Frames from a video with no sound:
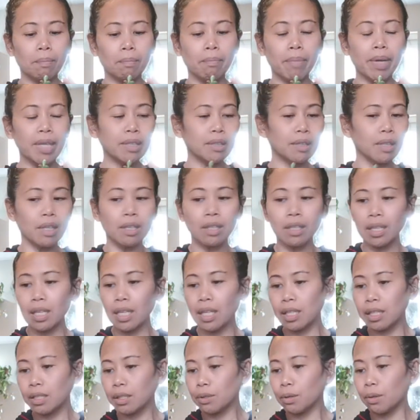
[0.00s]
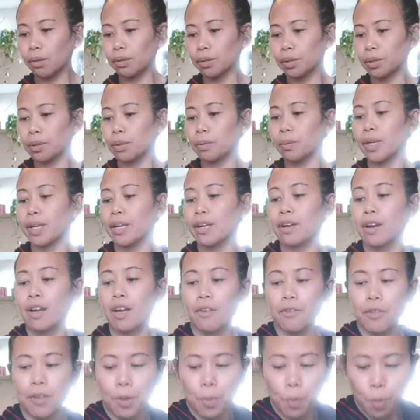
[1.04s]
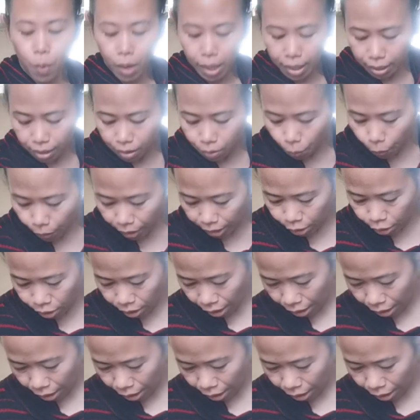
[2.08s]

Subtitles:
But there is also another one which